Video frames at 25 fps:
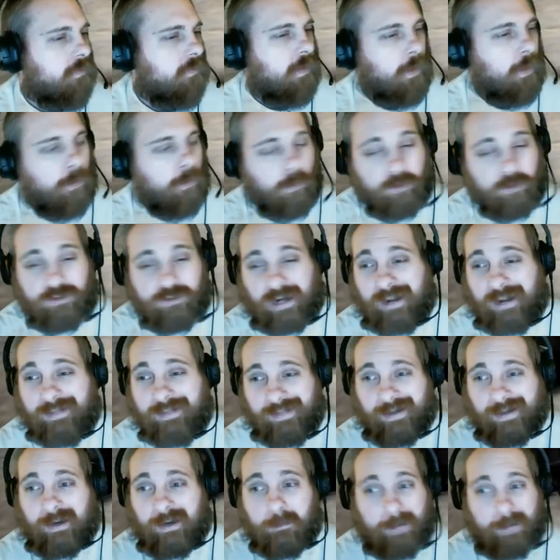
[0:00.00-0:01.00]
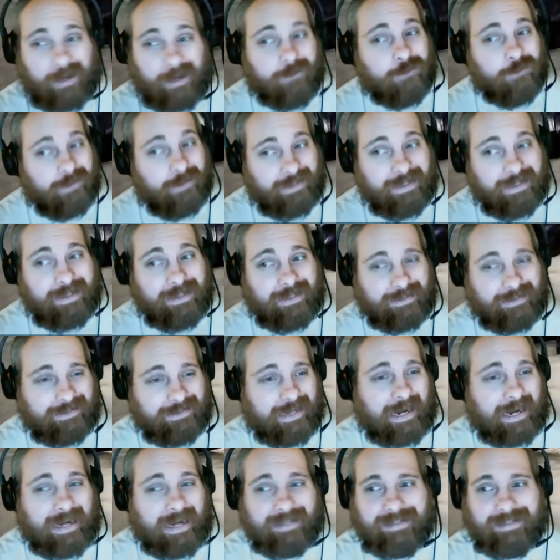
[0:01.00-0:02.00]
Which I think I'm actually getting
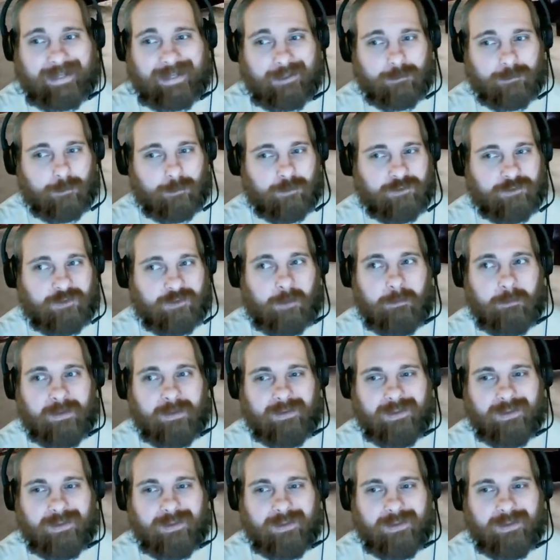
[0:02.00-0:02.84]
attacked as we're summoning